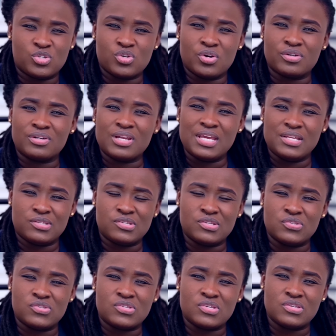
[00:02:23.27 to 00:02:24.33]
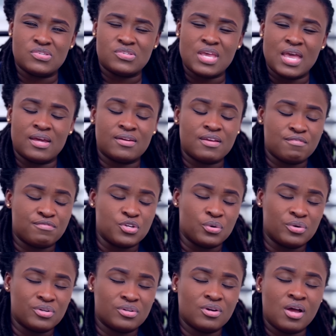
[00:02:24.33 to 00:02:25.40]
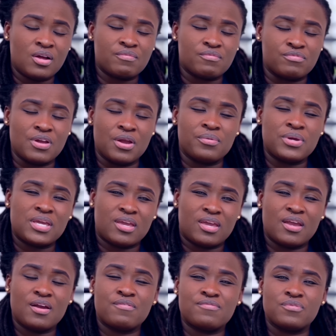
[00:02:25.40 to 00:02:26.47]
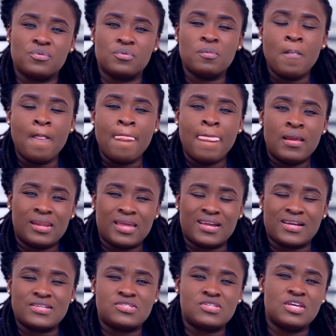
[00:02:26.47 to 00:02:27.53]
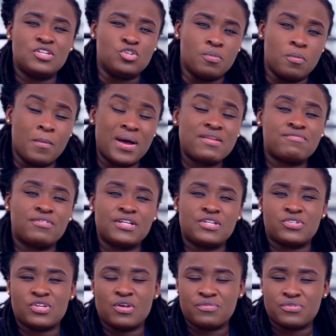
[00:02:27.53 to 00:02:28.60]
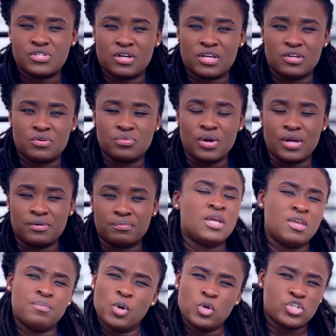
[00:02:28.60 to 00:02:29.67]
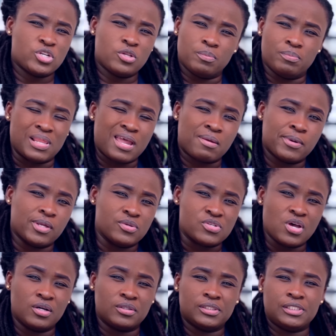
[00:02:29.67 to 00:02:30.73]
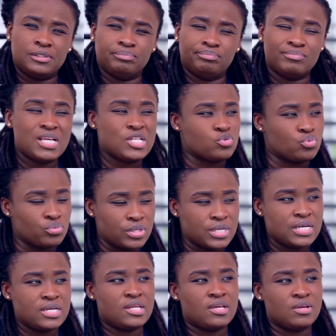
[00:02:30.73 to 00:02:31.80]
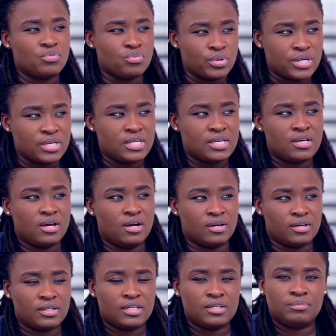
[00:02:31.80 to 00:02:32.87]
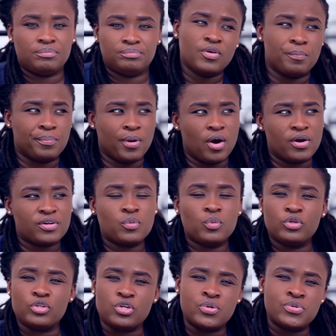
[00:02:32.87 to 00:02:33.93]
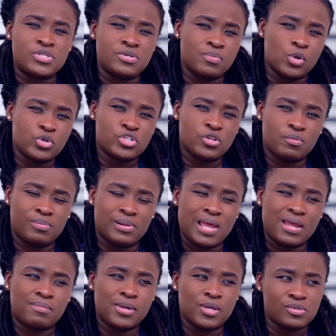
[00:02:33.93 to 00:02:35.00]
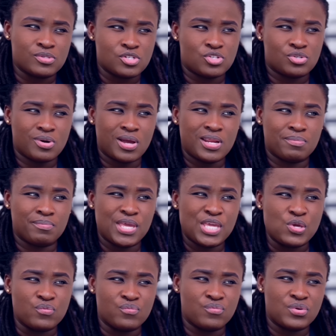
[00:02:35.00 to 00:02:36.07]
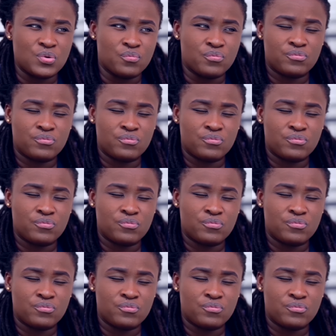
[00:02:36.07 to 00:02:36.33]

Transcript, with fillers: certain instances. And if you're not very careful, like I said, you might find yourself stuck in a rut. Emotional blackmail is ugly. It's really, really ugly. A partner will use emotional blackmail to try to make you feel